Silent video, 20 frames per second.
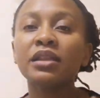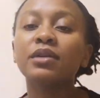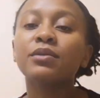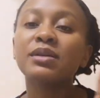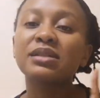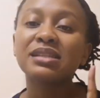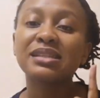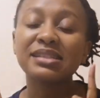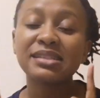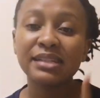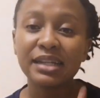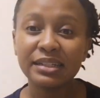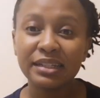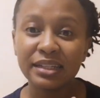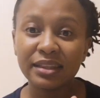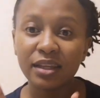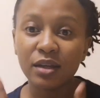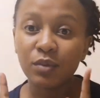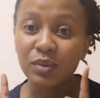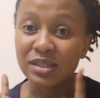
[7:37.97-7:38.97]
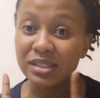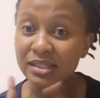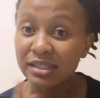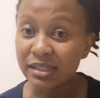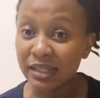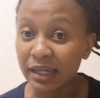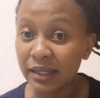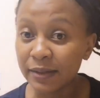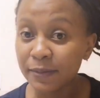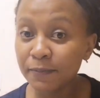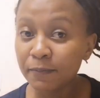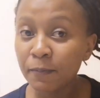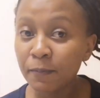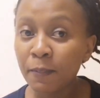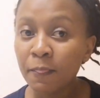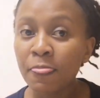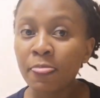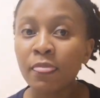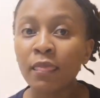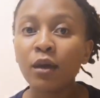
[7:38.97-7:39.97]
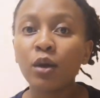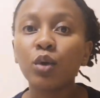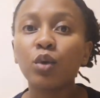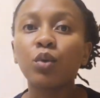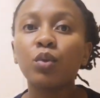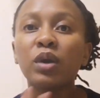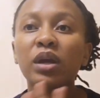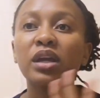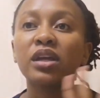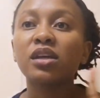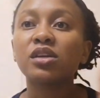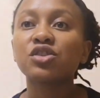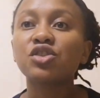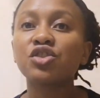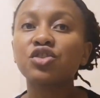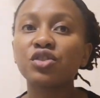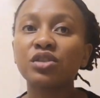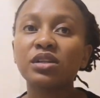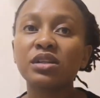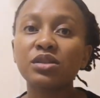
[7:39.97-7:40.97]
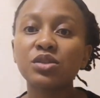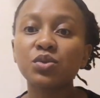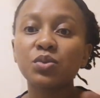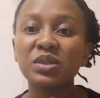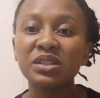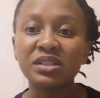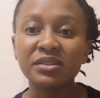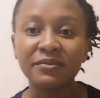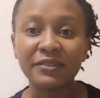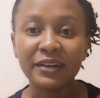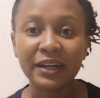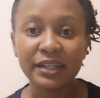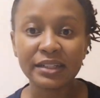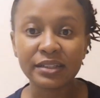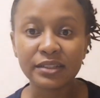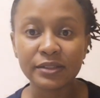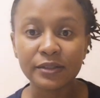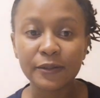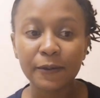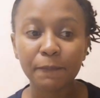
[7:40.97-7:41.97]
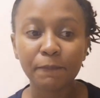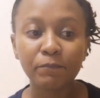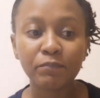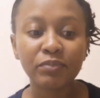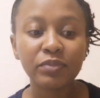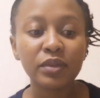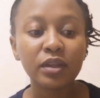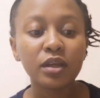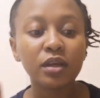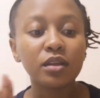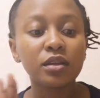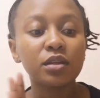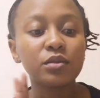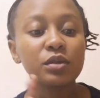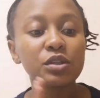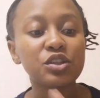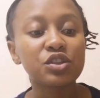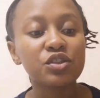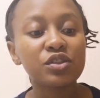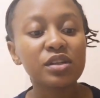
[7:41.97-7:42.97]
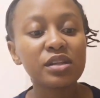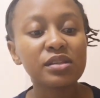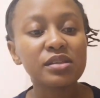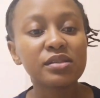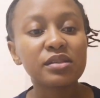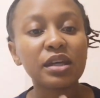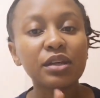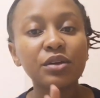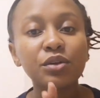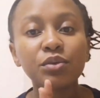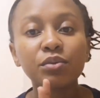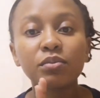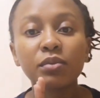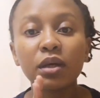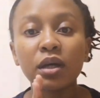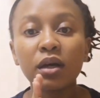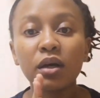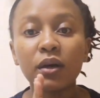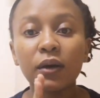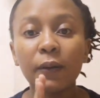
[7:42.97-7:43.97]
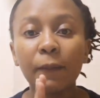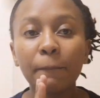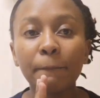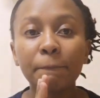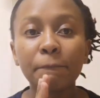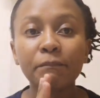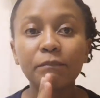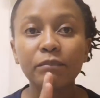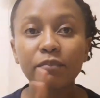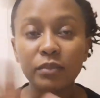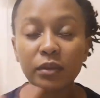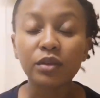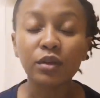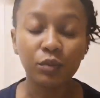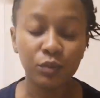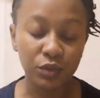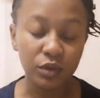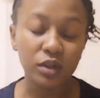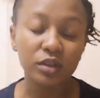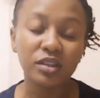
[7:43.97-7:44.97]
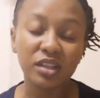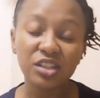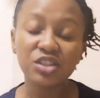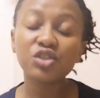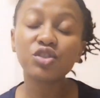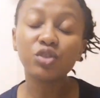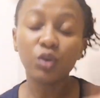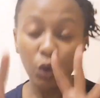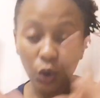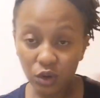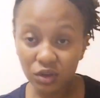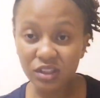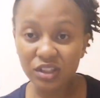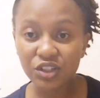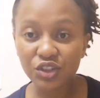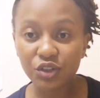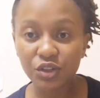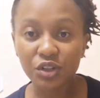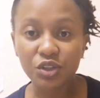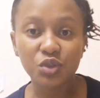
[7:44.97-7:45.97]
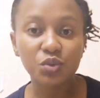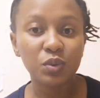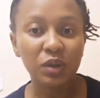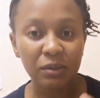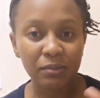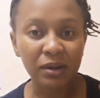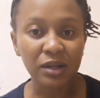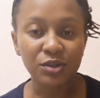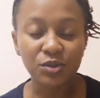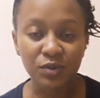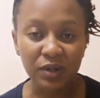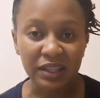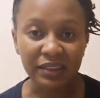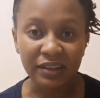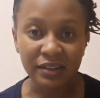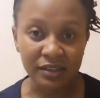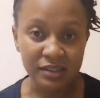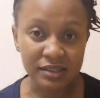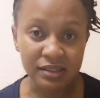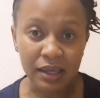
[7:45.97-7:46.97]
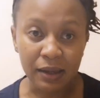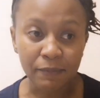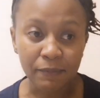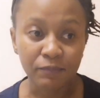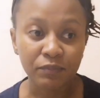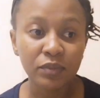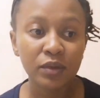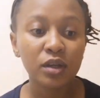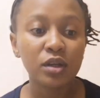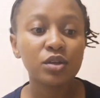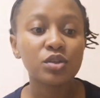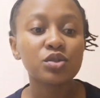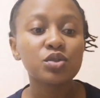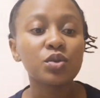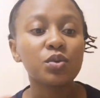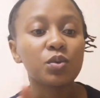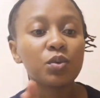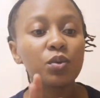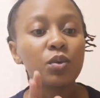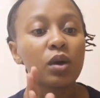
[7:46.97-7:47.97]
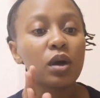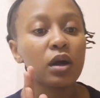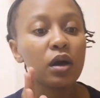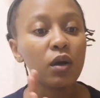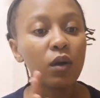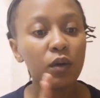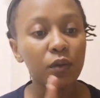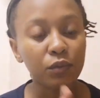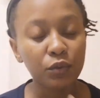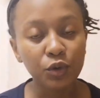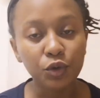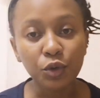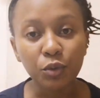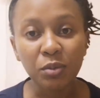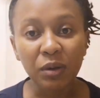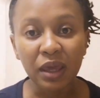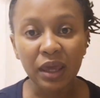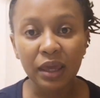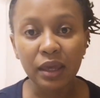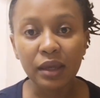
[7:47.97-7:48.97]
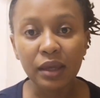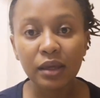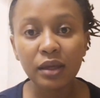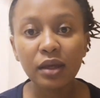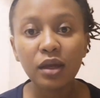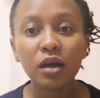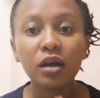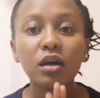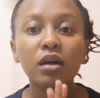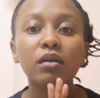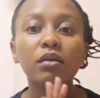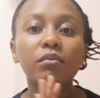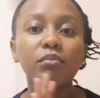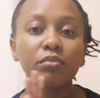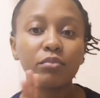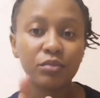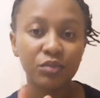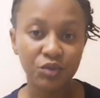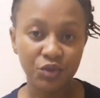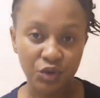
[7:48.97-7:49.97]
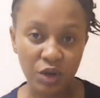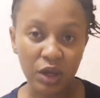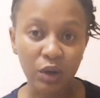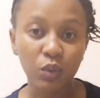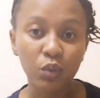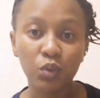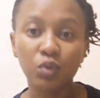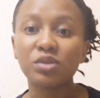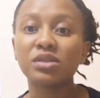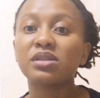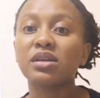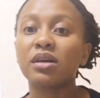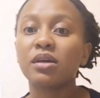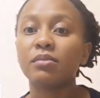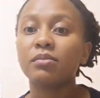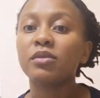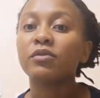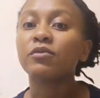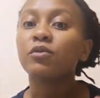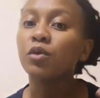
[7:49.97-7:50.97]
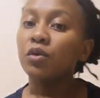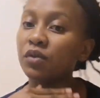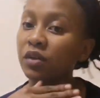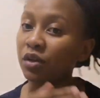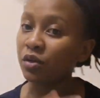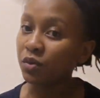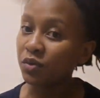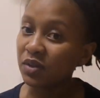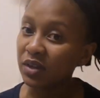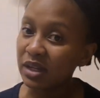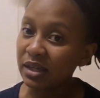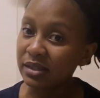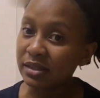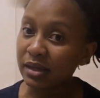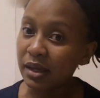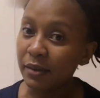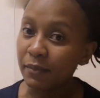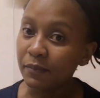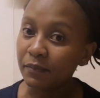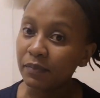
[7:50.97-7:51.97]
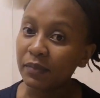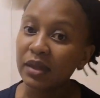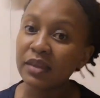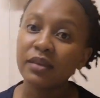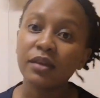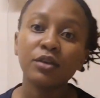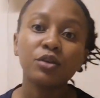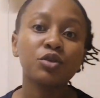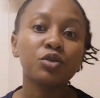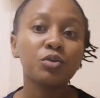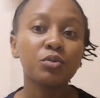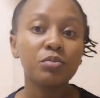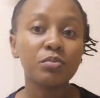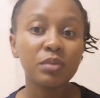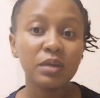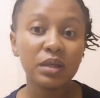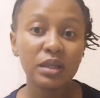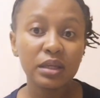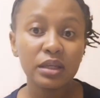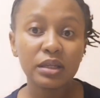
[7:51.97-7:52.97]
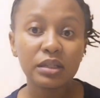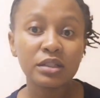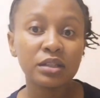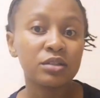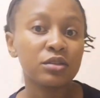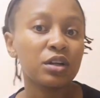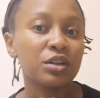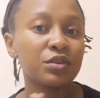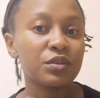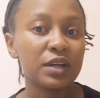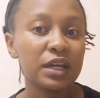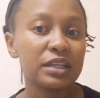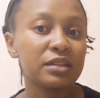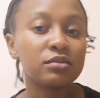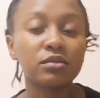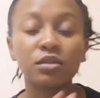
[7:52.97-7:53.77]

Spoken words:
there was a study that was done where students were divided. There were students that all these students were about to write an exam. So group A drank water before they wrote the exam, and then group B did not